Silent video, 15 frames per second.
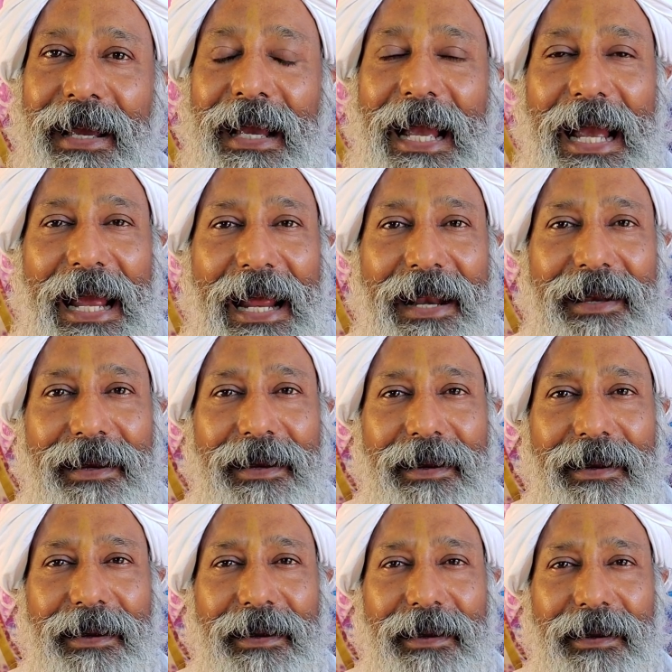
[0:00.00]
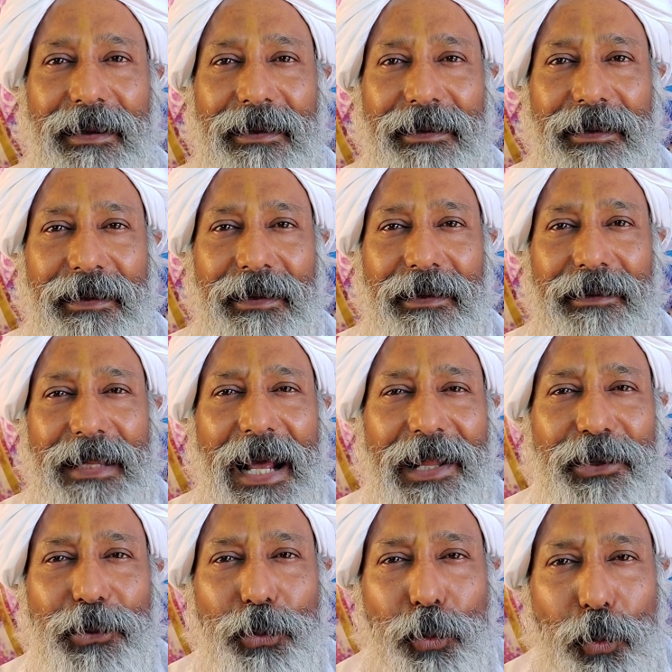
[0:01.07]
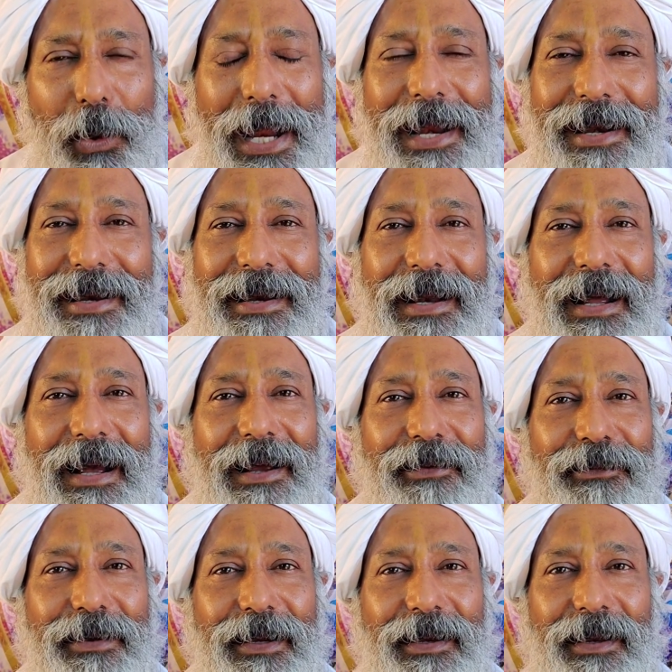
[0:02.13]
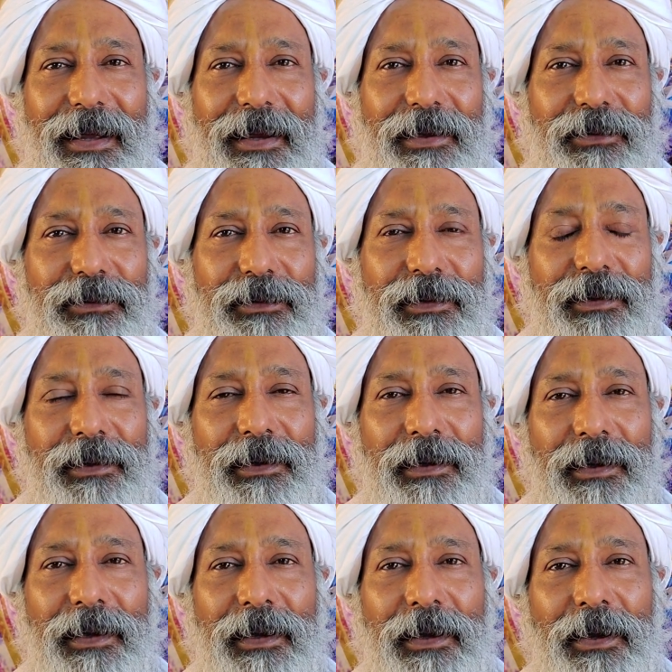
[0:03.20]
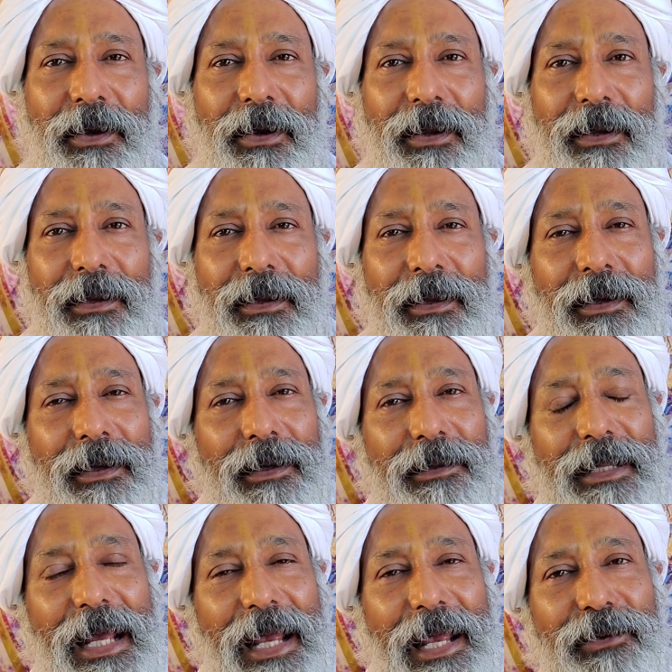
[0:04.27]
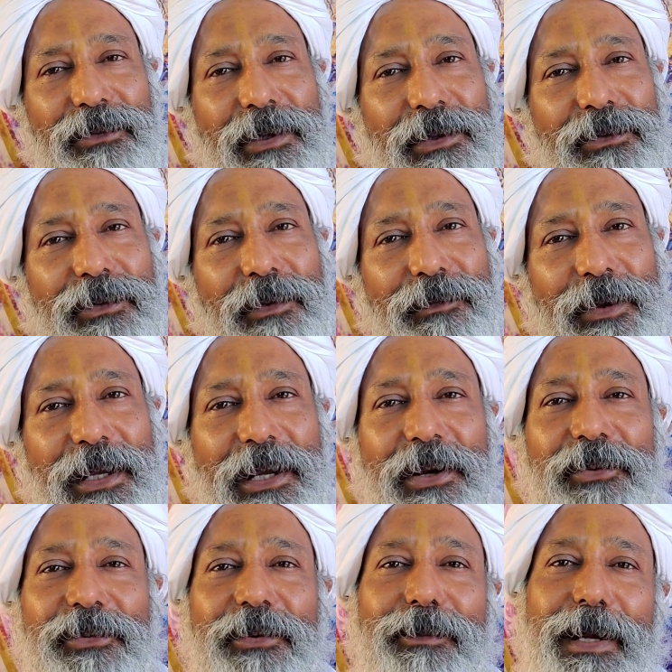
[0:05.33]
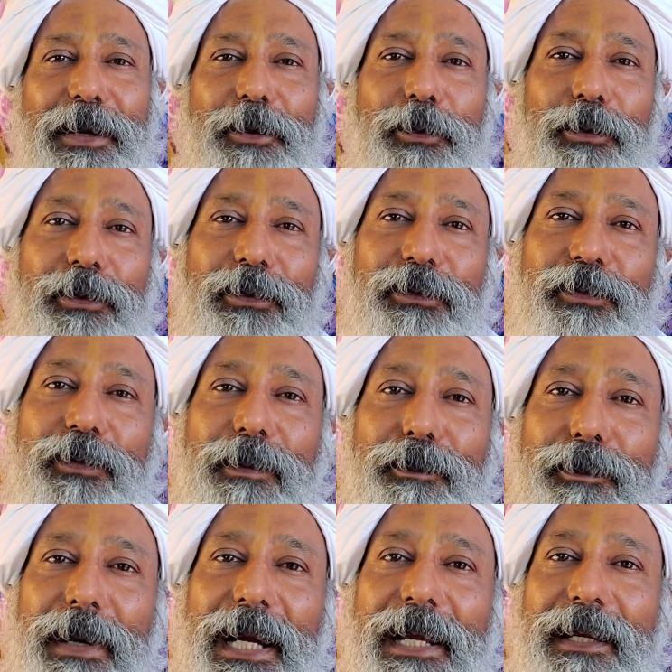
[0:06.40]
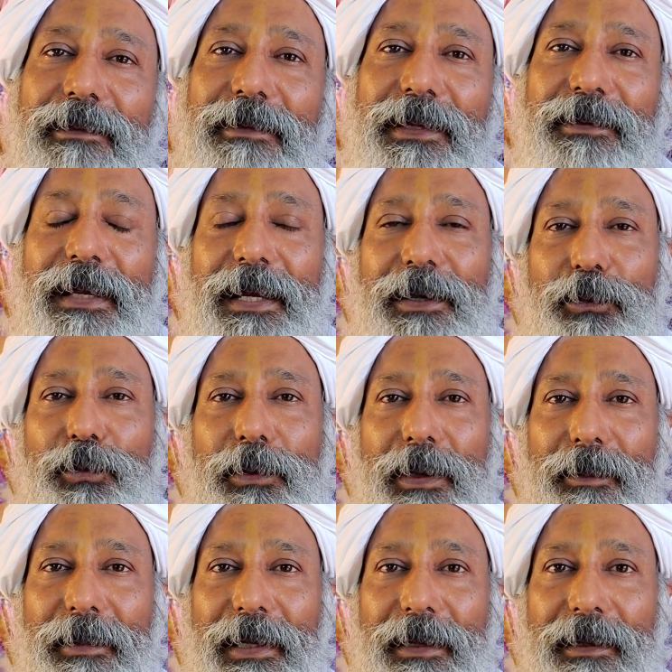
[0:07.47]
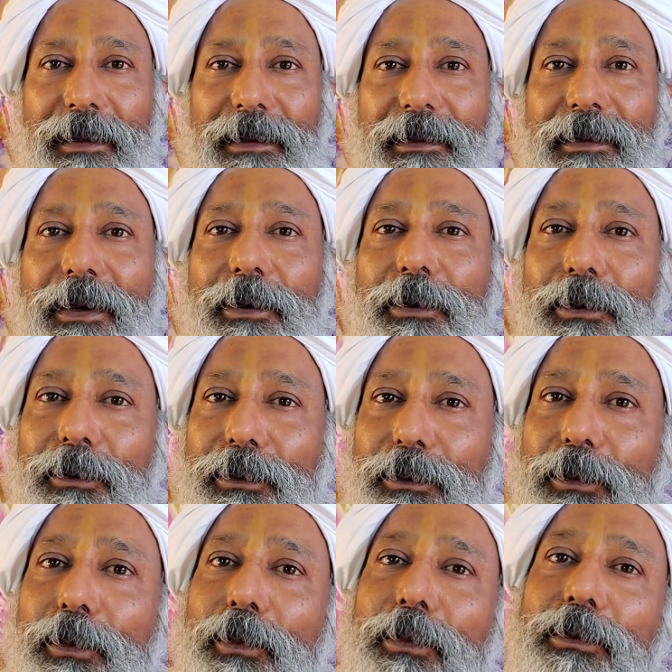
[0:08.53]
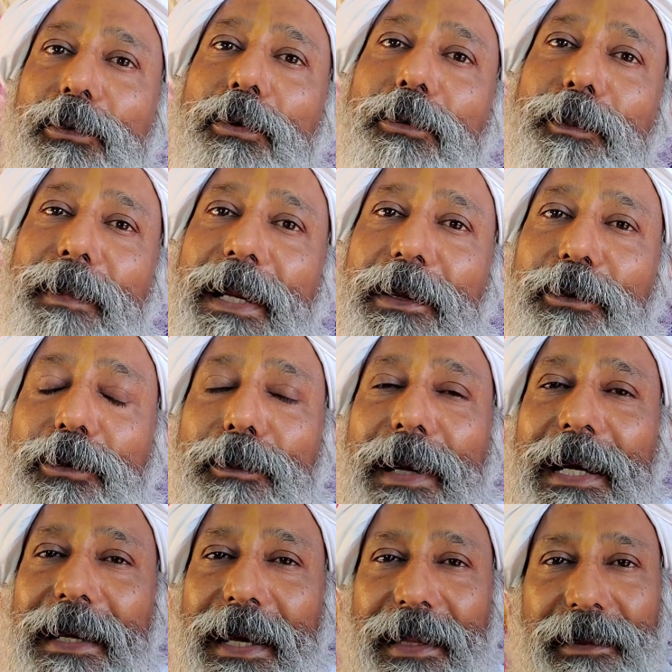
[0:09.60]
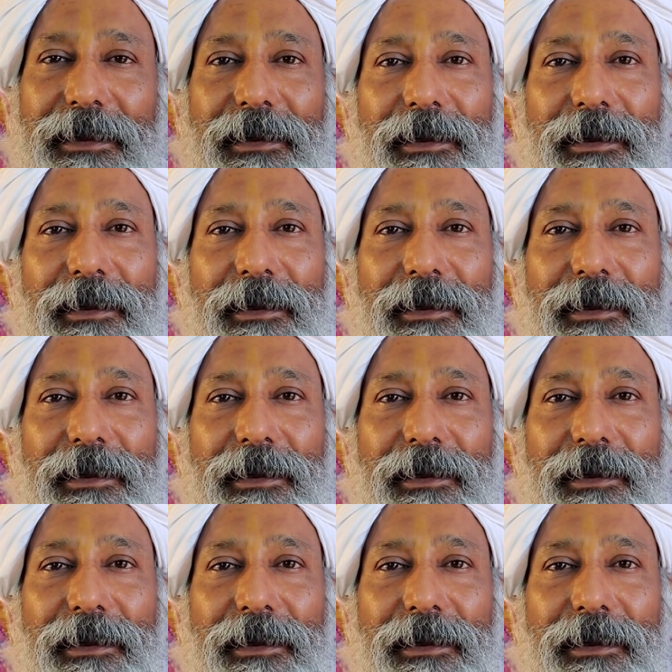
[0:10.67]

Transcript: And that's when I realized the essence of each of my gurus, from Bhairava Sekha Swami, the guru who took me through my death,